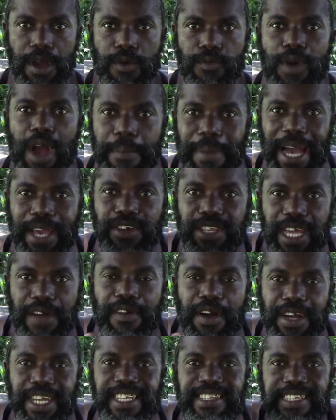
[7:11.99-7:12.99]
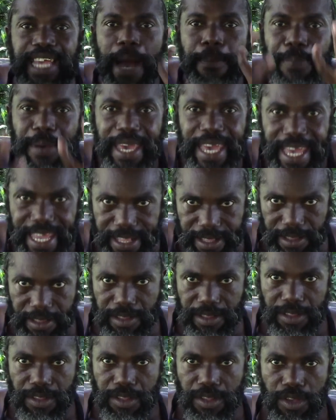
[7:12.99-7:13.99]
whereby you never really tap in
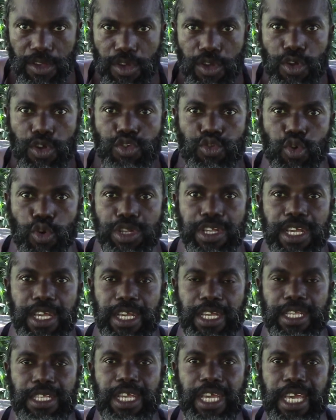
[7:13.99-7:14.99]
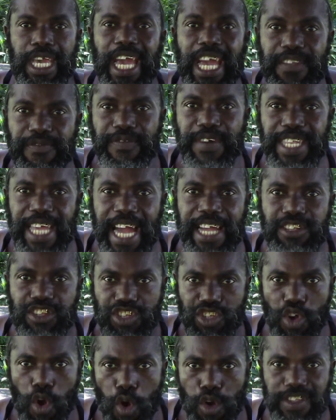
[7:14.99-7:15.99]
to the, the infinite
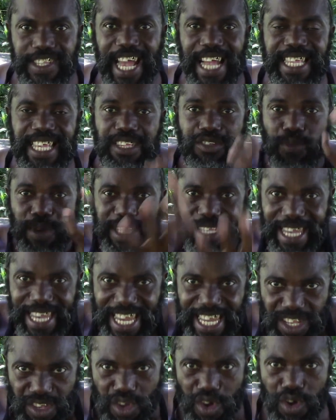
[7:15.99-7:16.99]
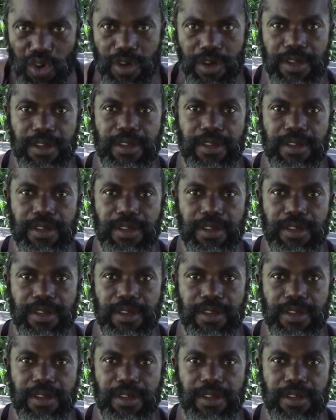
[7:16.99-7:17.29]
source that is within you.